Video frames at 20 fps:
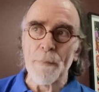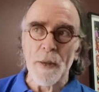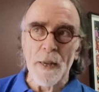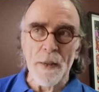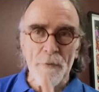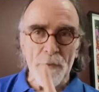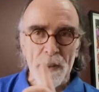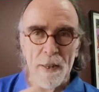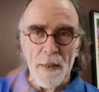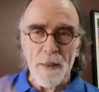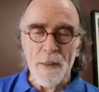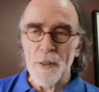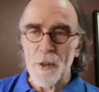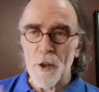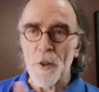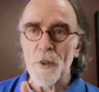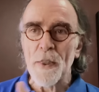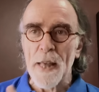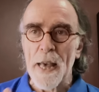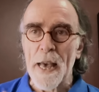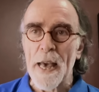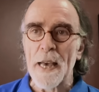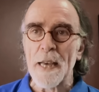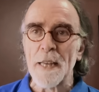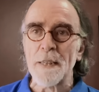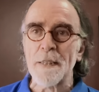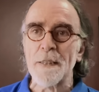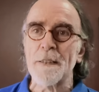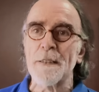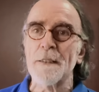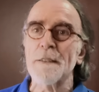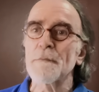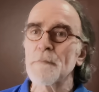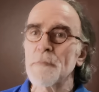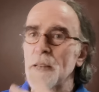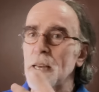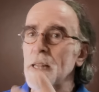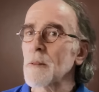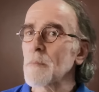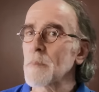But if it's not that,
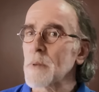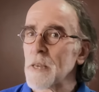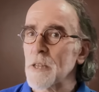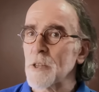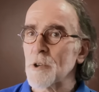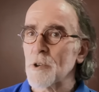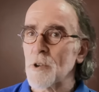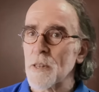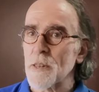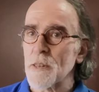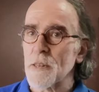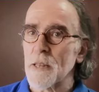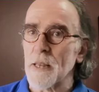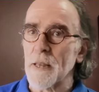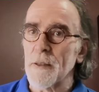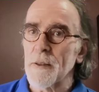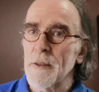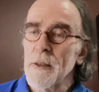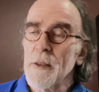that'll be interesting.